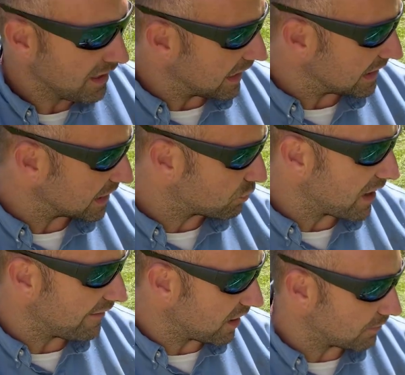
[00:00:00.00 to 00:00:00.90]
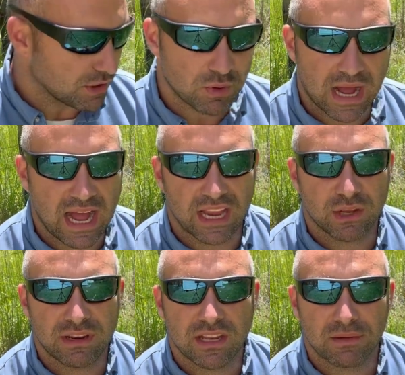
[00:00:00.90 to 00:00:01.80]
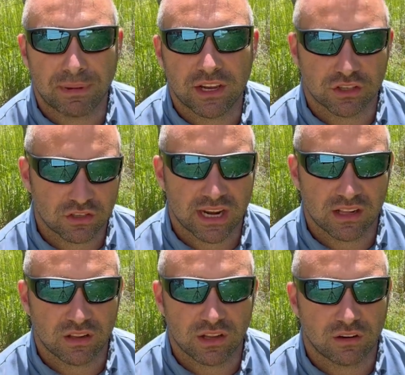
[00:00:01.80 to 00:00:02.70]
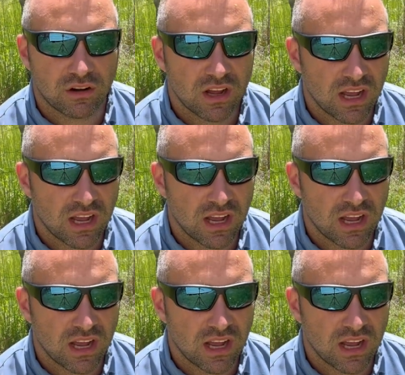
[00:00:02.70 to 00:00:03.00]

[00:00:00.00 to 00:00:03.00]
it's just revving up too high. You need to make your string a little